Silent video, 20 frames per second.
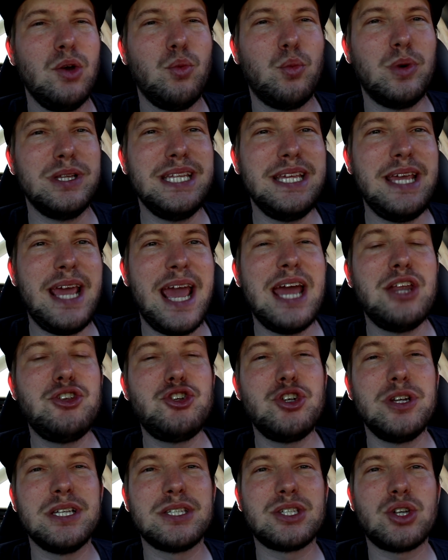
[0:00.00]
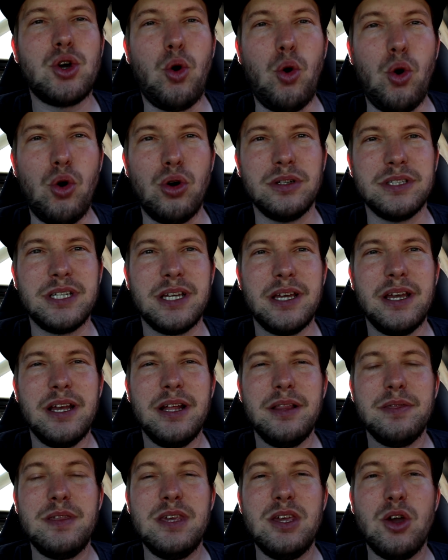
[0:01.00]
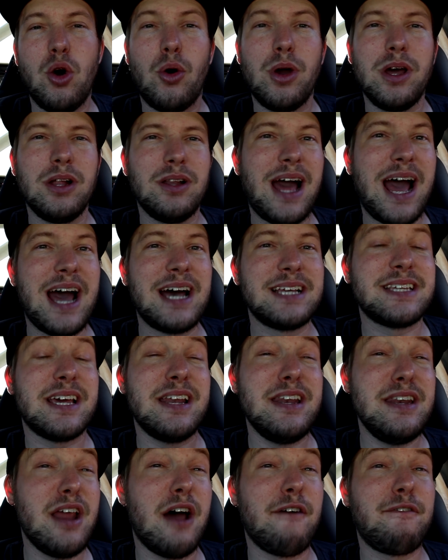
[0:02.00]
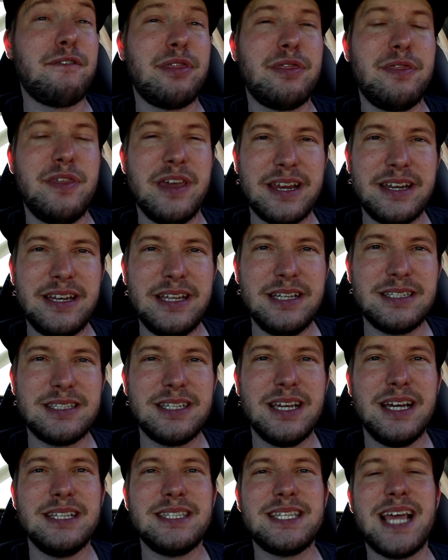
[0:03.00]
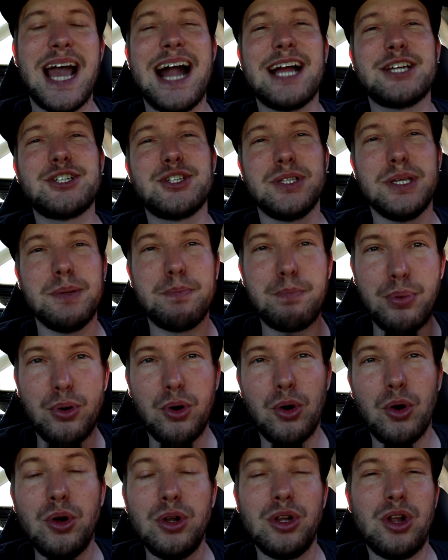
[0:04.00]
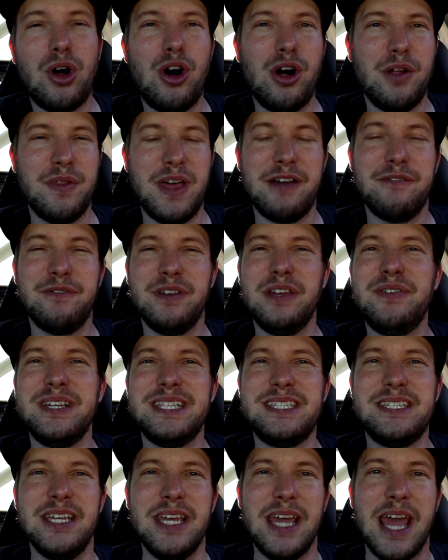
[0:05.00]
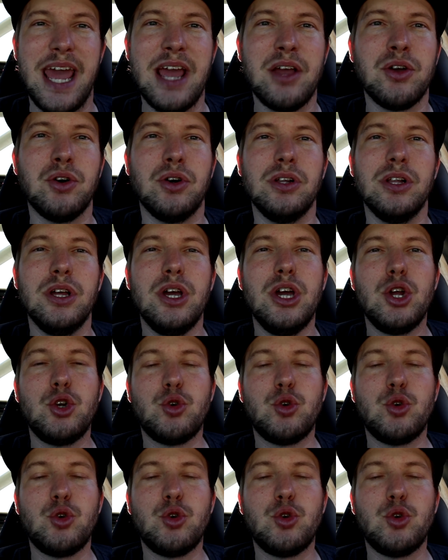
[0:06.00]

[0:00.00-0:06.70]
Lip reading: When the engine is cold, the oil has enough thickness to actually pull all that VVT angle.